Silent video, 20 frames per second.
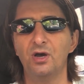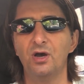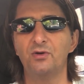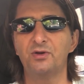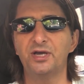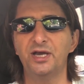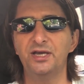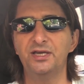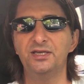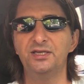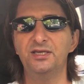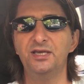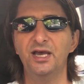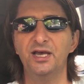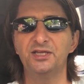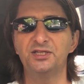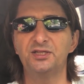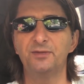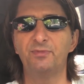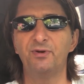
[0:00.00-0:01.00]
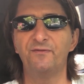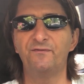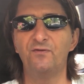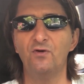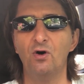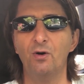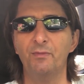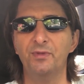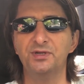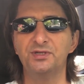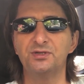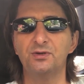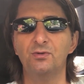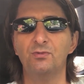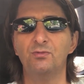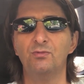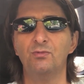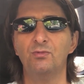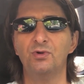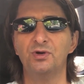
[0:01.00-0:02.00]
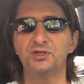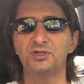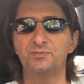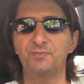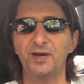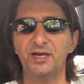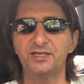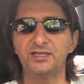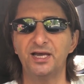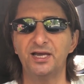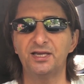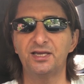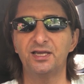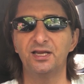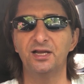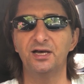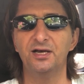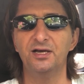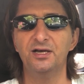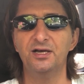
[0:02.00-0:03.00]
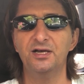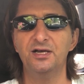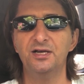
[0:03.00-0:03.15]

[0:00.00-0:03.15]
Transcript: Okay, yes, the performance was spectacular.